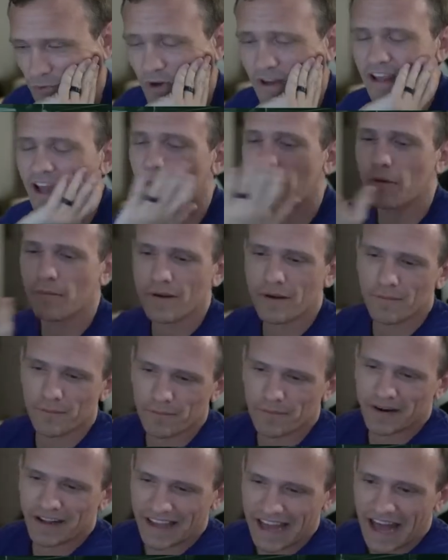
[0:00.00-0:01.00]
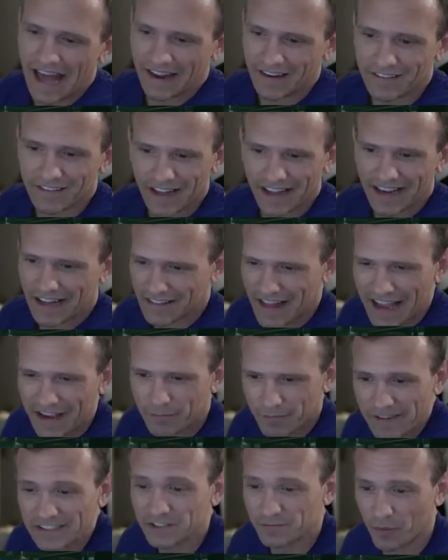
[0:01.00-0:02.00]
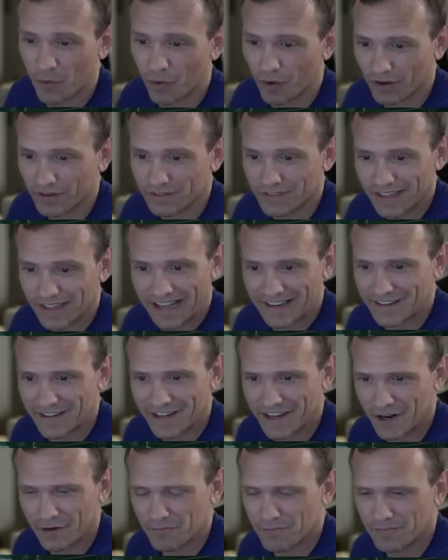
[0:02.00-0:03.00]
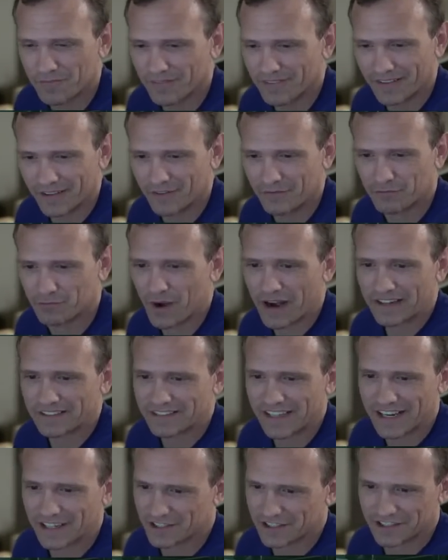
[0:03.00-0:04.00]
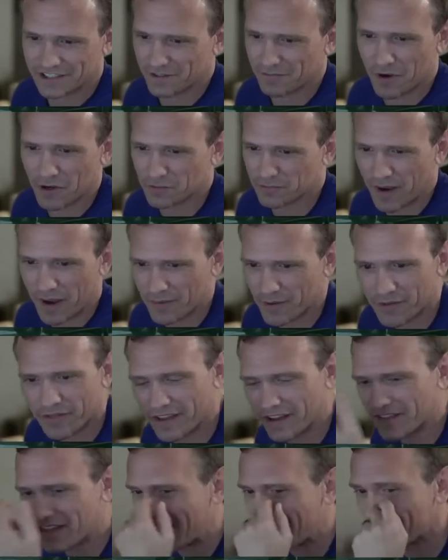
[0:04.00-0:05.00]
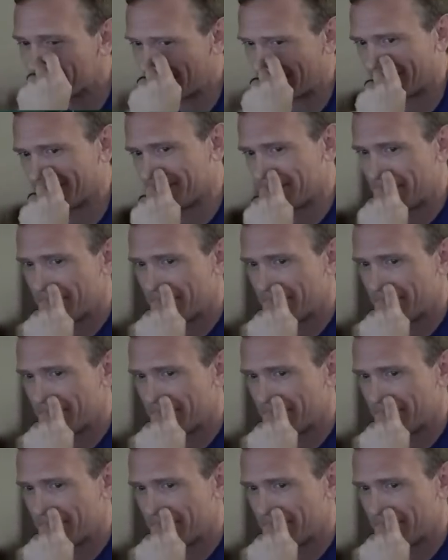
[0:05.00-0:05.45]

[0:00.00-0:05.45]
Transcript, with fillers: Well, yeah, I mean, but again, like I like Mistborn, and you know, Brandon Sanderson is the most popular thing on the internet.